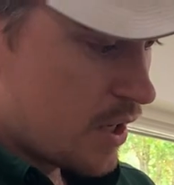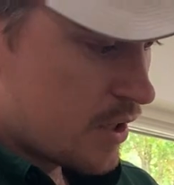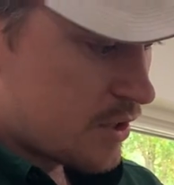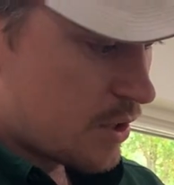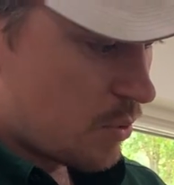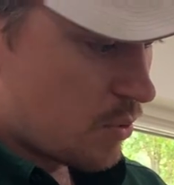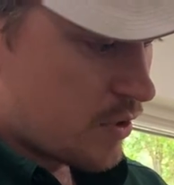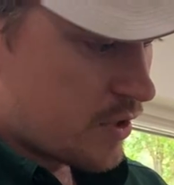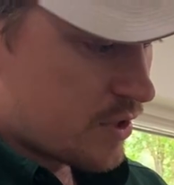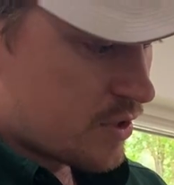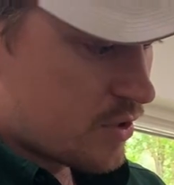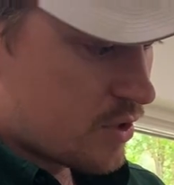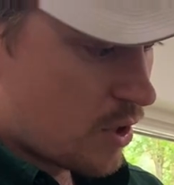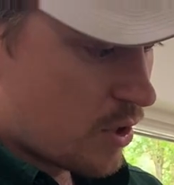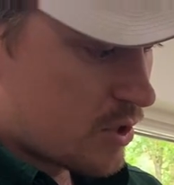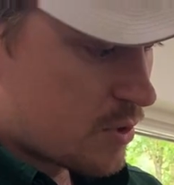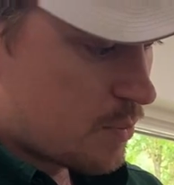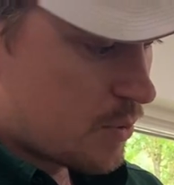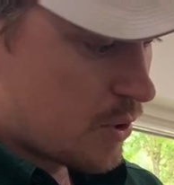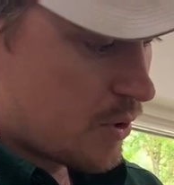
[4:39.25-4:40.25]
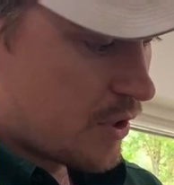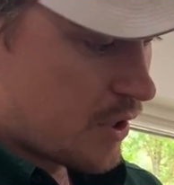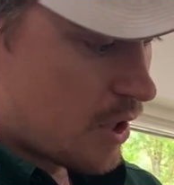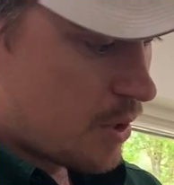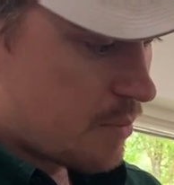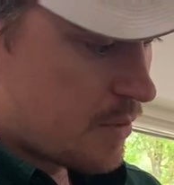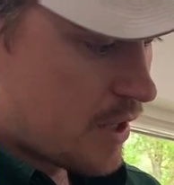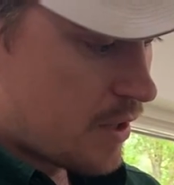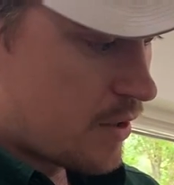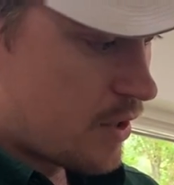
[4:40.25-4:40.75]
See where this dirt's building
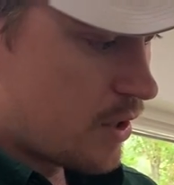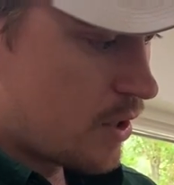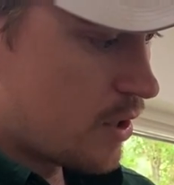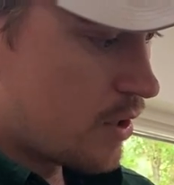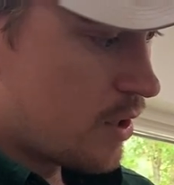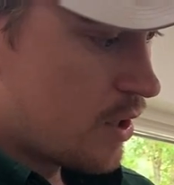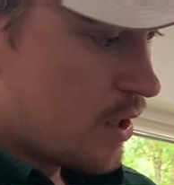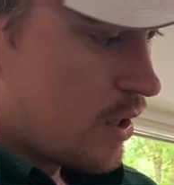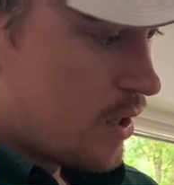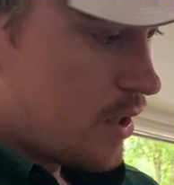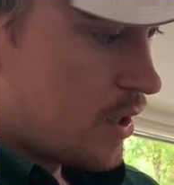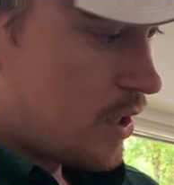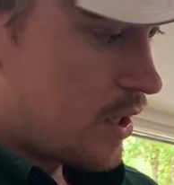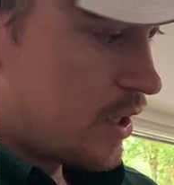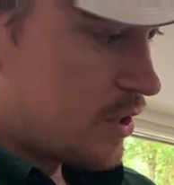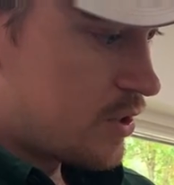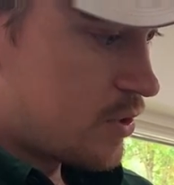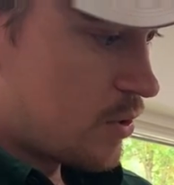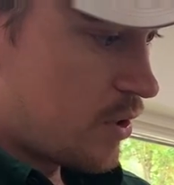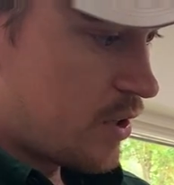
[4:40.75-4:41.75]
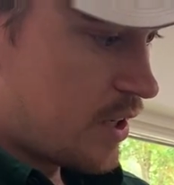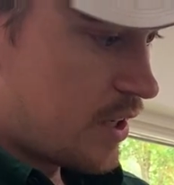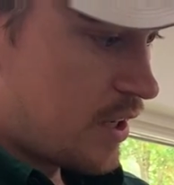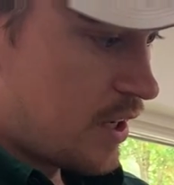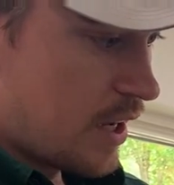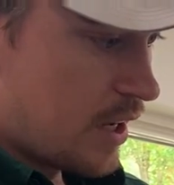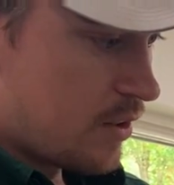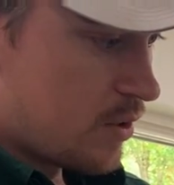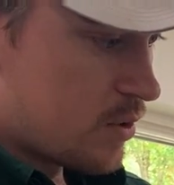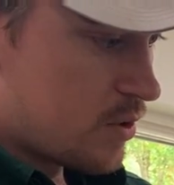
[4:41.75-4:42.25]
up down here and it's starting to
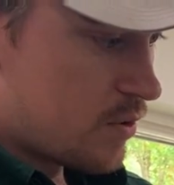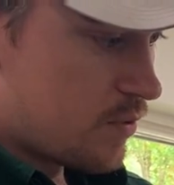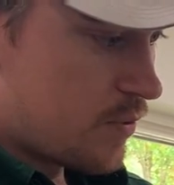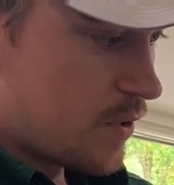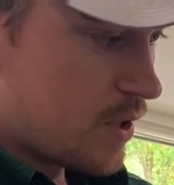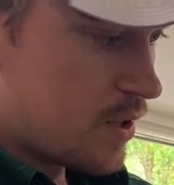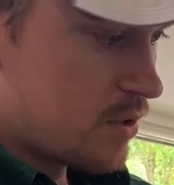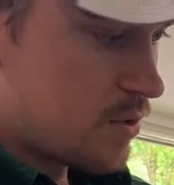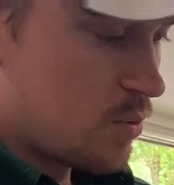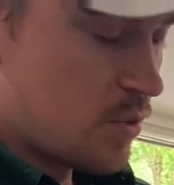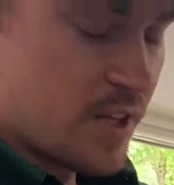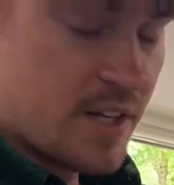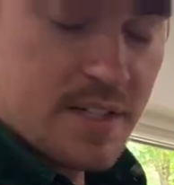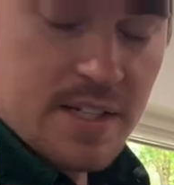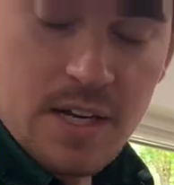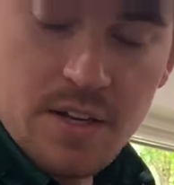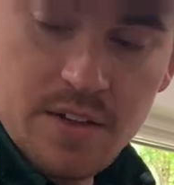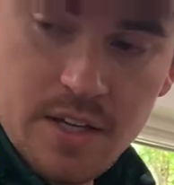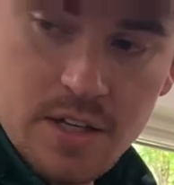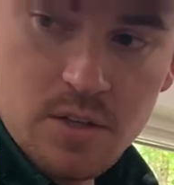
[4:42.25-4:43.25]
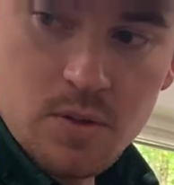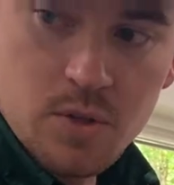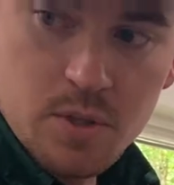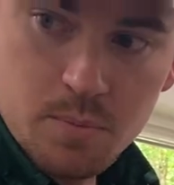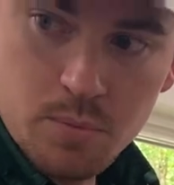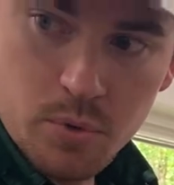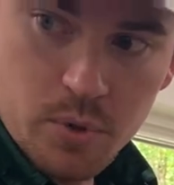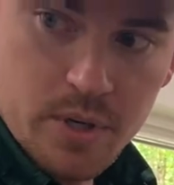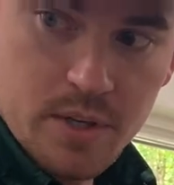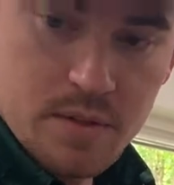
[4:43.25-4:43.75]
cake those fins? Well, that's how that
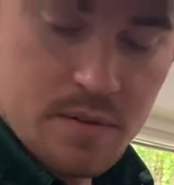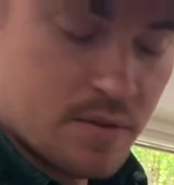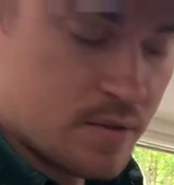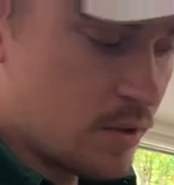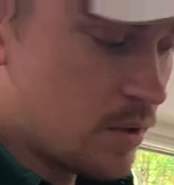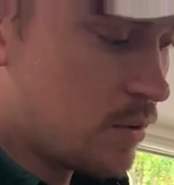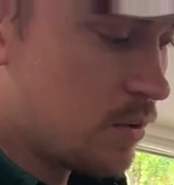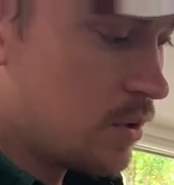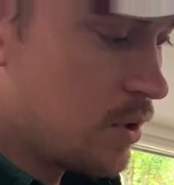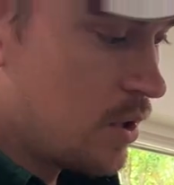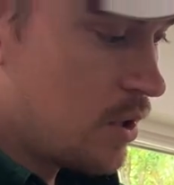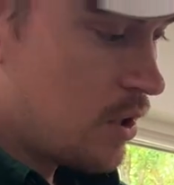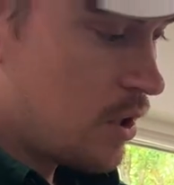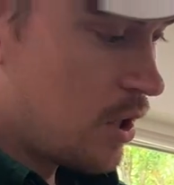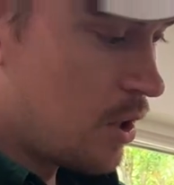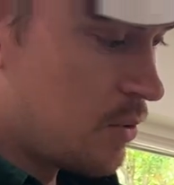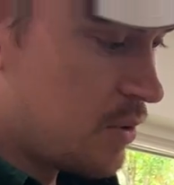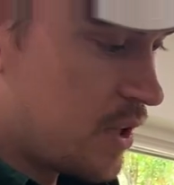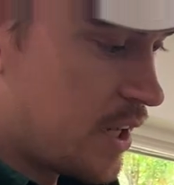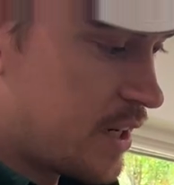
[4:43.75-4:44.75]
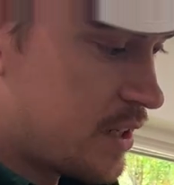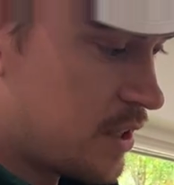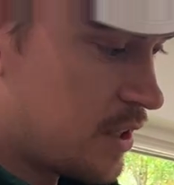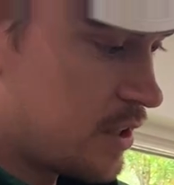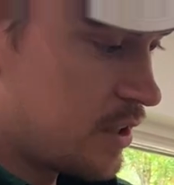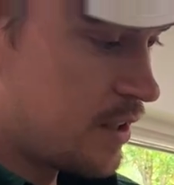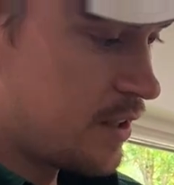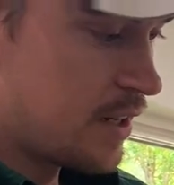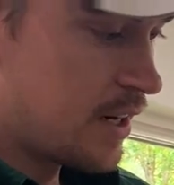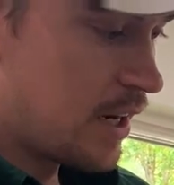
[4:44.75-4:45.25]
unit breathes, so we'd like to
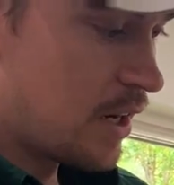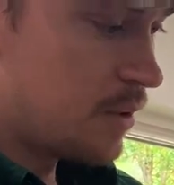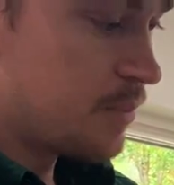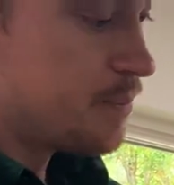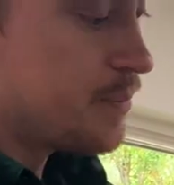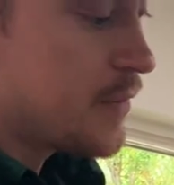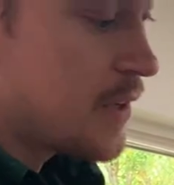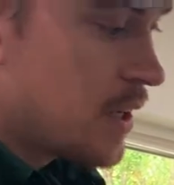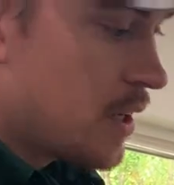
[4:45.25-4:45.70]
clean that out.